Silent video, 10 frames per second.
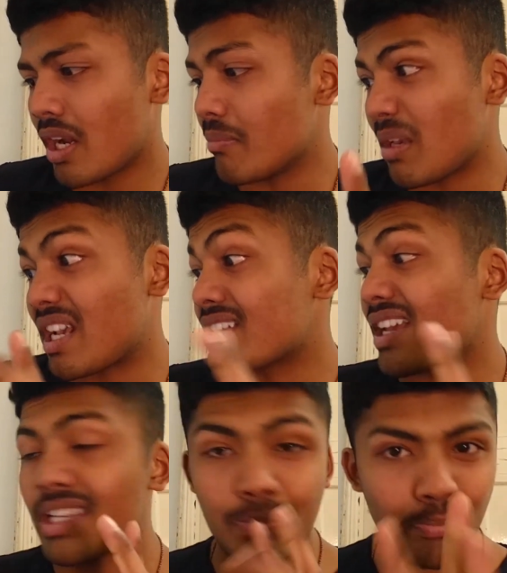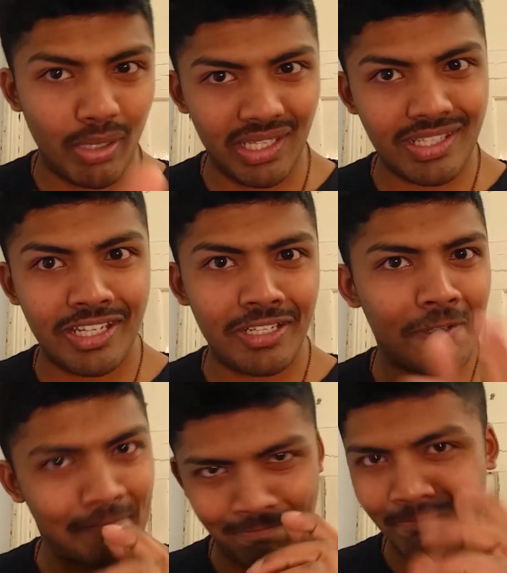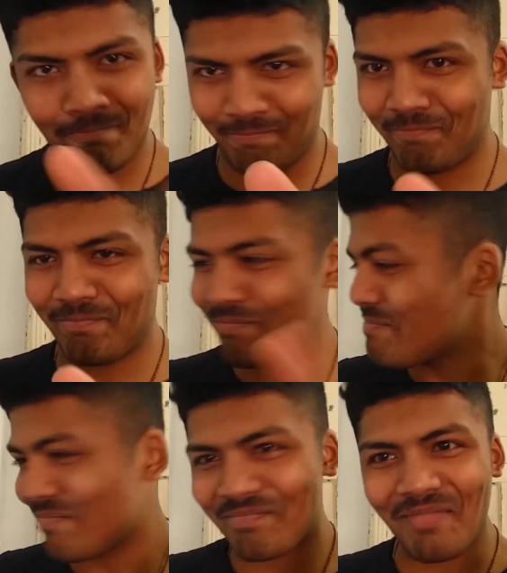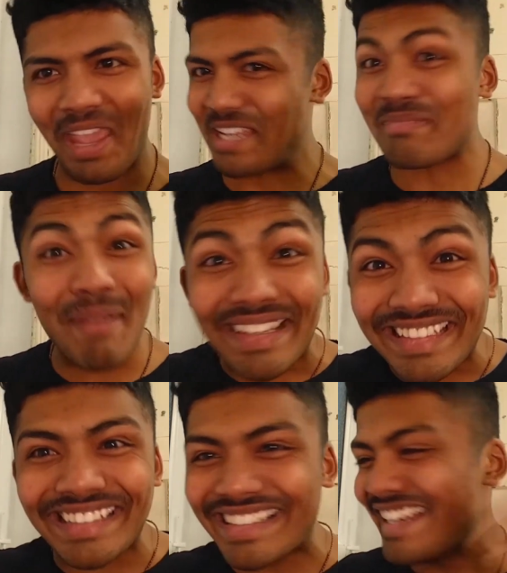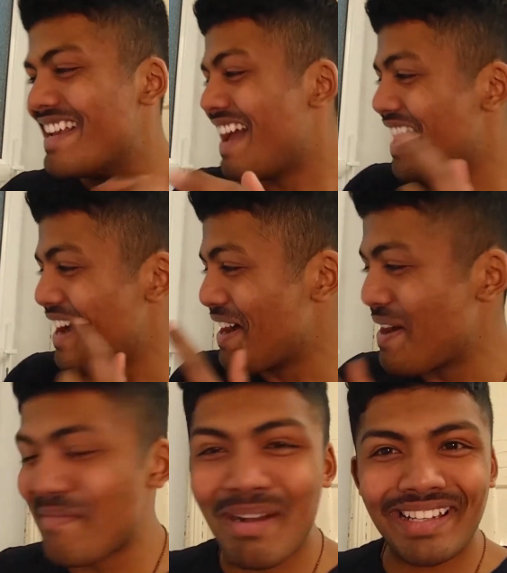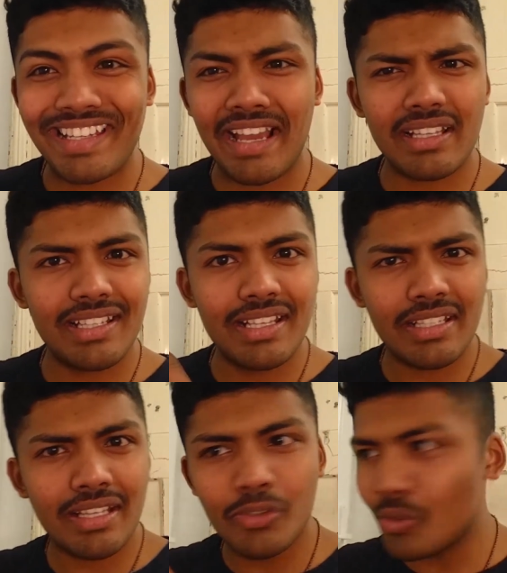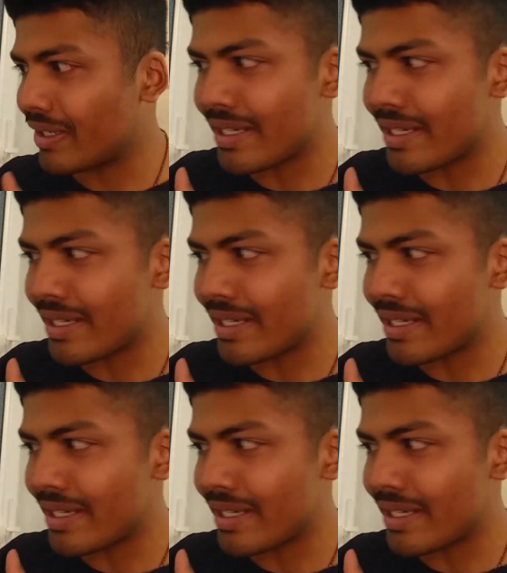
And Mikasa is pissed expected uh, but yeah it is,